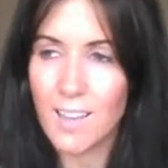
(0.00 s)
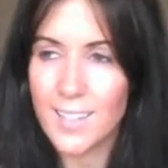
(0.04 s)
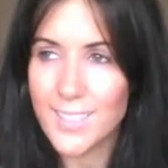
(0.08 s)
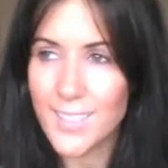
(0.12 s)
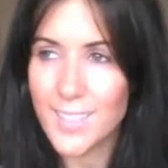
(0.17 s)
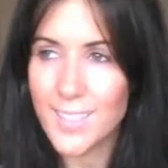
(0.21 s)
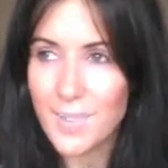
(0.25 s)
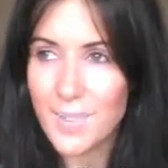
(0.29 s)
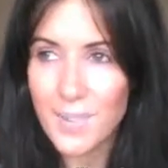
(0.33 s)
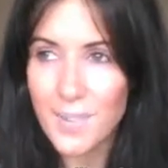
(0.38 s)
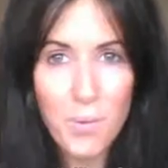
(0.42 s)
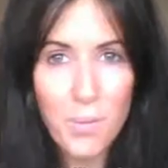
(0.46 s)
I
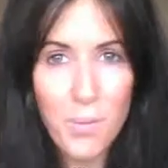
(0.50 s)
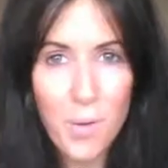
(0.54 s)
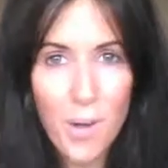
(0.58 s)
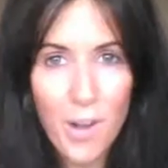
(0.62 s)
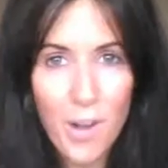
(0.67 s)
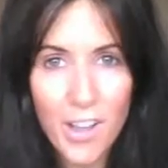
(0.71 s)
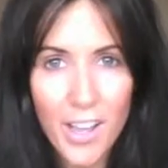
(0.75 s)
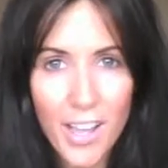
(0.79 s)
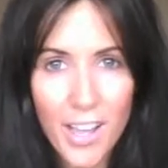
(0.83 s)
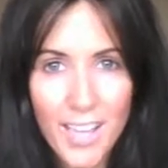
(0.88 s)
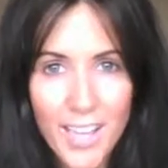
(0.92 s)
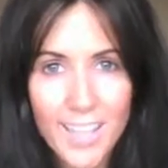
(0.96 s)
don't know
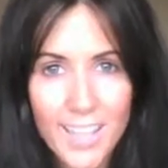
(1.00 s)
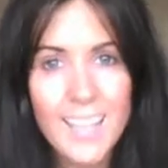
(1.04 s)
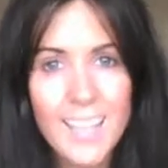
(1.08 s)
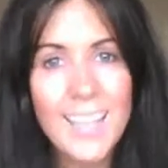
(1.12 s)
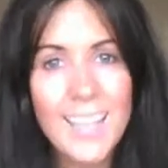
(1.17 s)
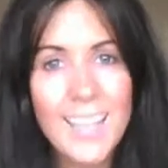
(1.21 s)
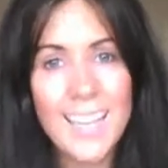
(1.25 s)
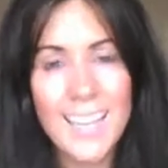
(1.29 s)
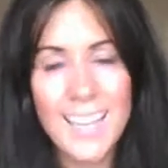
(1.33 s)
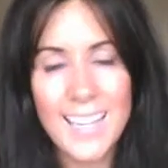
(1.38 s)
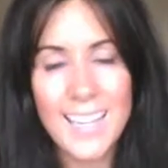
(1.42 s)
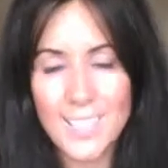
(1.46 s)
why,
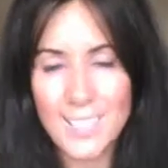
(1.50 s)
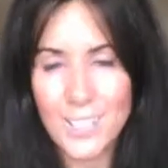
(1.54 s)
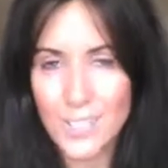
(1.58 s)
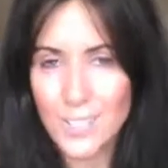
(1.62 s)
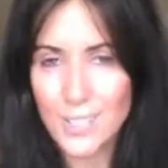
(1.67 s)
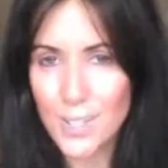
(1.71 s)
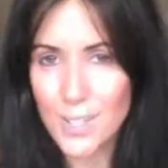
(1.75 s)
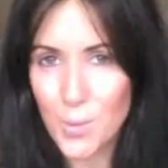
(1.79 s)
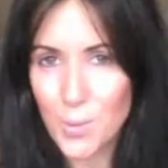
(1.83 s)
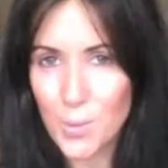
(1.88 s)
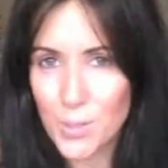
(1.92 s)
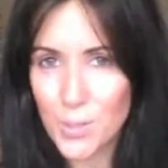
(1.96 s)
it's just
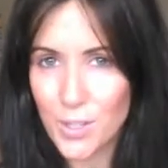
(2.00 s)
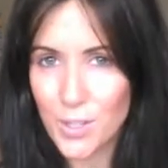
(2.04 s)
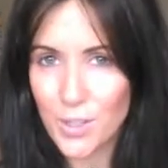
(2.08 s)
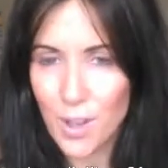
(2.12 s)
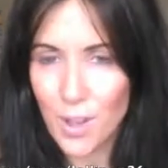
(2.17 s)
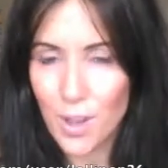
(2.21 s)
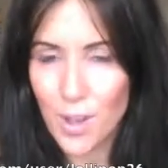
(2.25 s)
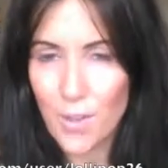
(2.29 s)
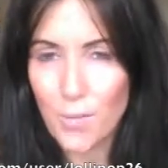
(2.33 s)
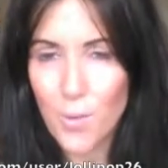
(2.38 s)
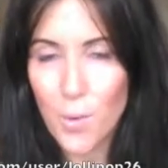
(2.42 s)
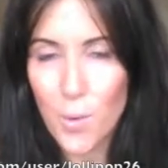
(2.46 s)
the order
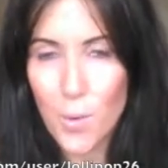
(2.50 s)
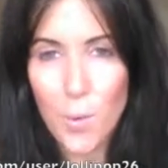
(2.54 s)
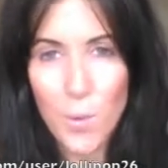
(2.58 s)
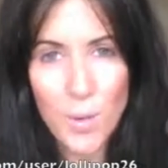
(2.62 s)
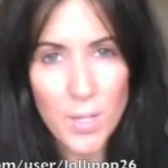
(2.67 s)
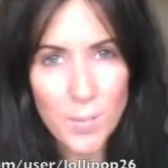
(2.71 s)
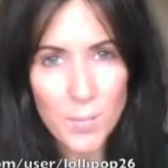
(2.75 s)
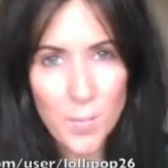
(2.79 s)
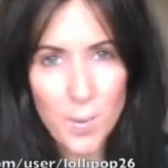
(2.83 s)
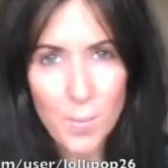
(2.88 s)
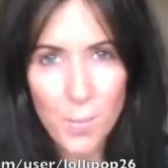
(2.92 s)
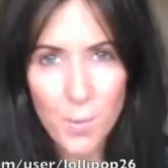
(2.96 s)
that I've
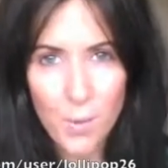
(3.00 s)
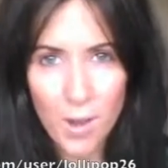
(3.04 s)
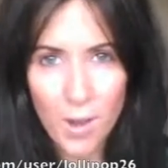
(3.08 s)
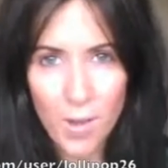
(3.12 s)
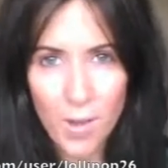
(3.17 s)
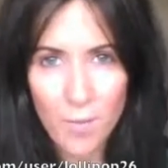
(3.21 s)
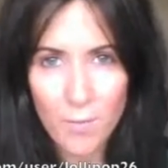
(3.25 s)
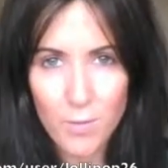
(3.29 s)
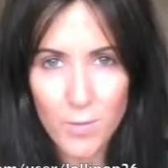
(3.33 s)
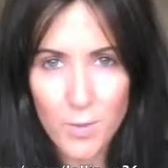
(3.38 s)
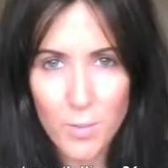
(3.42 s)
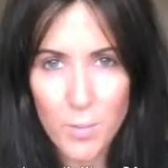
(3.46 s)
always been more
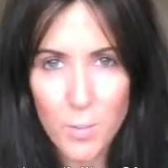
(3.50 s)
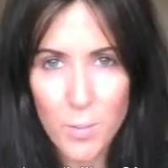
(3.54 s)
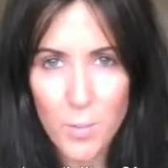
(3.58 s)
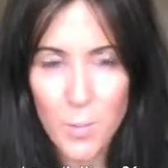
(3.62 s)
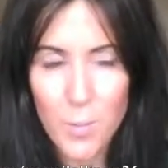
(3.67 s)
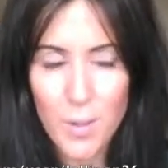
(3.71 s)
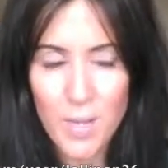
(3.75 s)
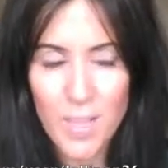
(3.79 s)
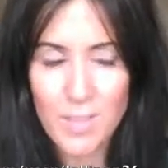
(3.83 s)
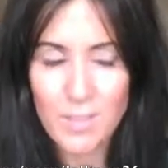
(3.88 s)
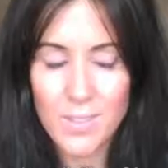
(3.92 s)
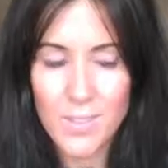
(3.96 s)
comfortable
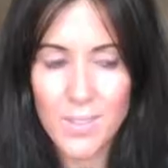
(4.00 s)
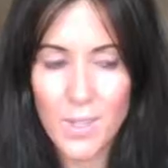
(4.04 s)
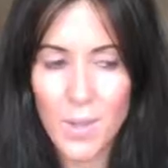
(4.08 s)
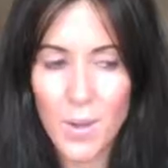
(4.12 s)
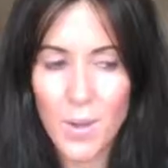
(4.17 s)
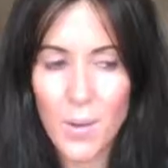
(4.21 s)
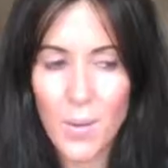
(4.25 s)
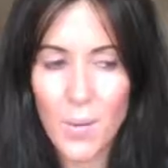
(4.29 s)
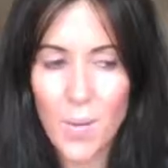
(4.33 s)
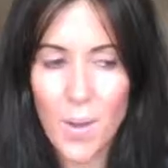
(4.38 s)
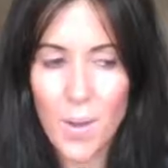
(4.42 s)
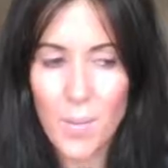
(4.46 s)
with,
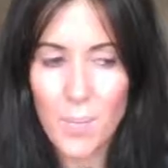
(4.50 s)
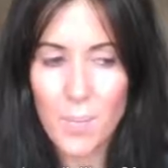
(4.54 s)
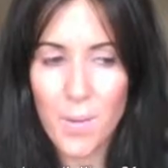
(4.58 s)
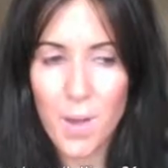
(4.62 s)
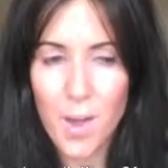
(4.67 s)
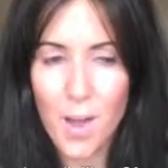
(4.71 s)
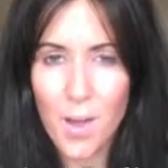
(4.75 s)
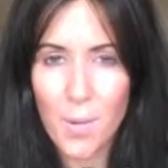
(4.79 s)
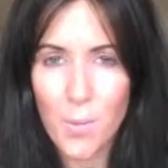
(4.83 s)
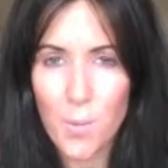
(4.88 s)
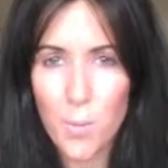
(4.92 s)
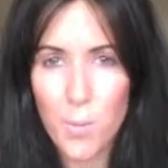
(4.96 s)
so
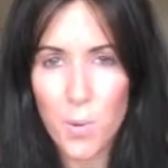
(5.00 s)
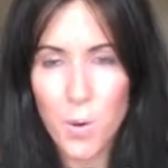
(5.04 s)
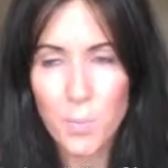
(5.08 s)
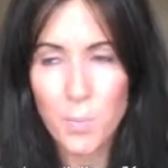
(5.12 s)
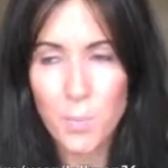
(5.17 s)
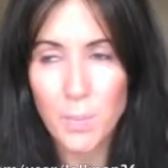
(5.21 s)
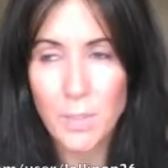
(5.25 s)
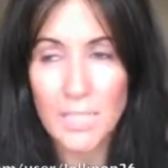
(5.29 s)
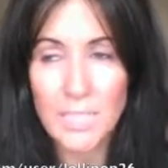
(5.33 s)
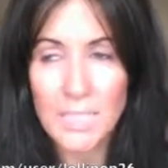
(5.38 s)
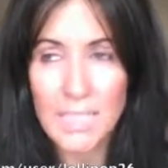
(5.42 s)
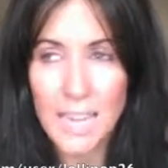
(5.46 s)
I will
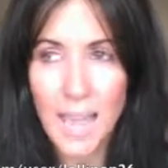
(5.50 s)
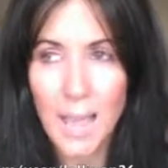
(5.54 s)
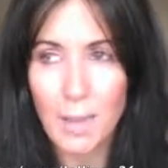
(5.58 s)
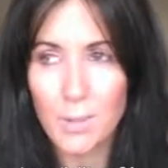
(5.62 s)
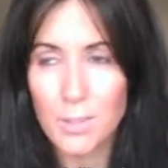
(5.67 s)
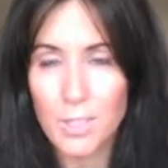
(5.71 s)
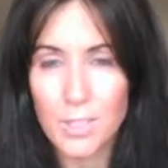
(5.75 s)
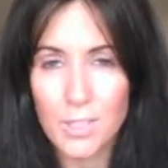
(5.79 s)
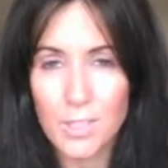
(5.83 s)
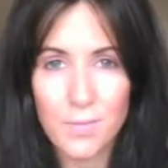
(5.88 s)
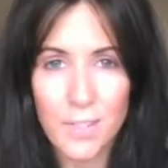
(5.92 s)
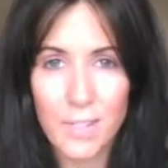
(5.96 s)
probably now
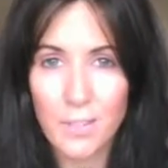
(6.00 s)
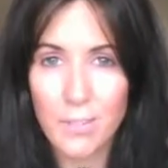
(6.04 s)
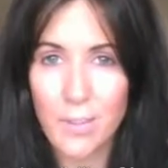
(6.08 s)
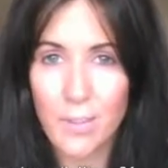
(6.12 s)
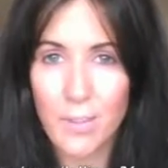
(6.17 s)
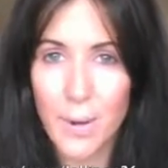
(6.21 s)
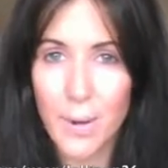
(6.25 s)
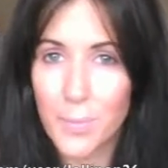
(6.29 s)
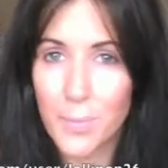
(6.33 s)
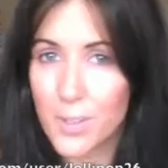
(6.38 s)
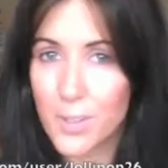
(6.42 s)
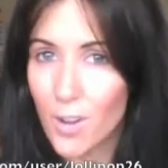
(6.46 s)
just fiddle
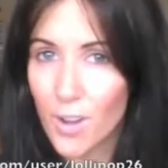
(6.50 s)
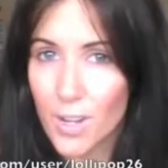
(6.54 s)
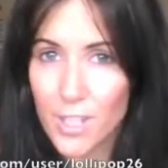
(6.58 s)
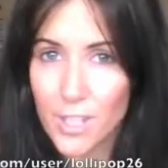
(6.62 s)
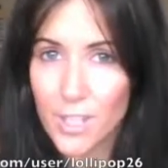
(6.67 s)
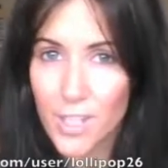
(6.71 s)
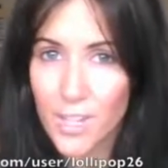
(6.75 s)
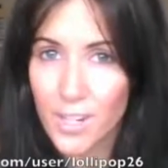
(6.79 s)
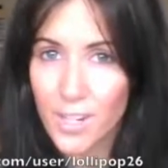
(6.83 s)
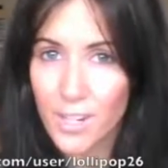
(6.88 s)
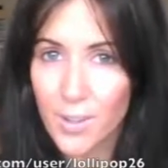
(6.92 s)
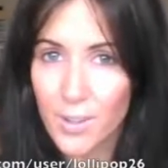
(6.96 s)
around with
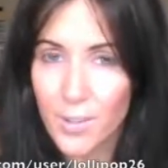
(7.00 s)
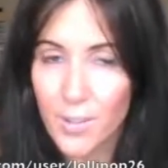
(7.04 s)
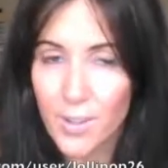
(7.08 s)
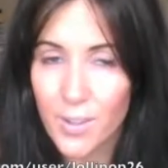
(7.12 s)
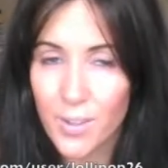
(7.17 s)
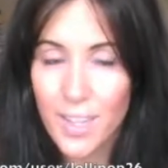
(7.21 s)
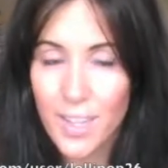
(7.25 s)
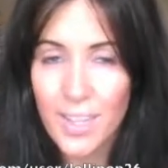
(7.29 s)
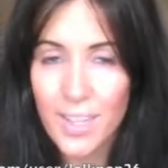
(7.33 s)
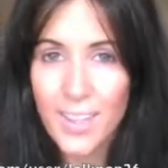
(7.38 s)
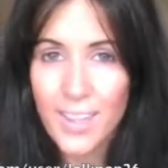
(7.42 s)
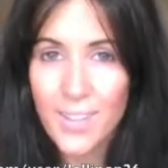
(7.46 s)
eyeshadow
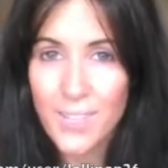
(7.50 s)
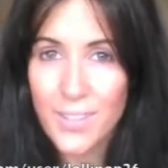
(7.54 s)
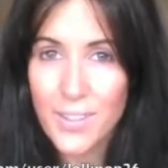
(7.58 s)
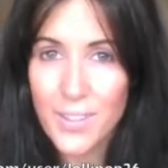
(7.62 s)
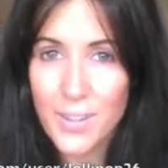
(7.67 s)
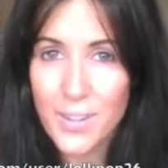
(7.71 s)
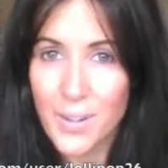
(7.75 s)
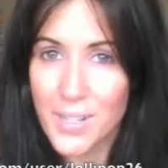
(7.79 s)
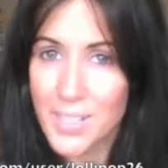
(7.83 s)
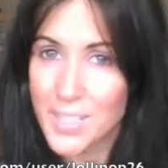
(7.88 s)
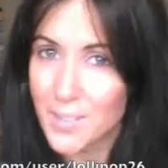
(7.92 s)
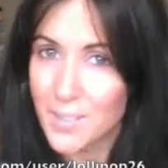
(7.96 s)
for
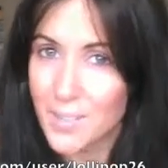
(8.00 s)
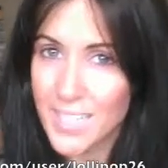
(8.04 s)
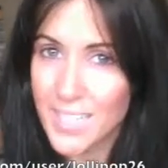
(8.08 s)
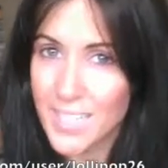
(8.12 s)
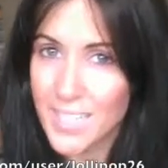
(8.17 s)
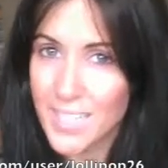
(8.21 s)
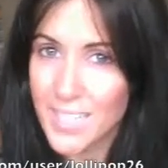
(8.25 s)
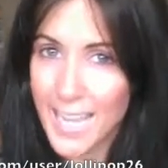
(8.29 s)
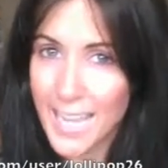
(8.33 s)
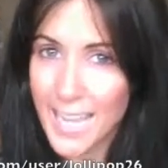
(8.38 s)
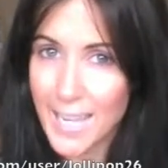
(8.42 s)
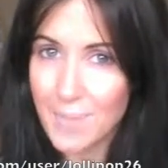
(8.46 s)
the rest of the
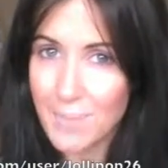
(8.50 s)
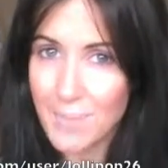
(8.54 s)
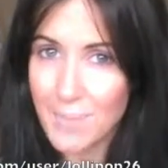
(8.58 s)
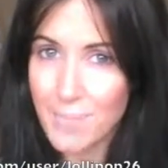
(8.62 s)
day.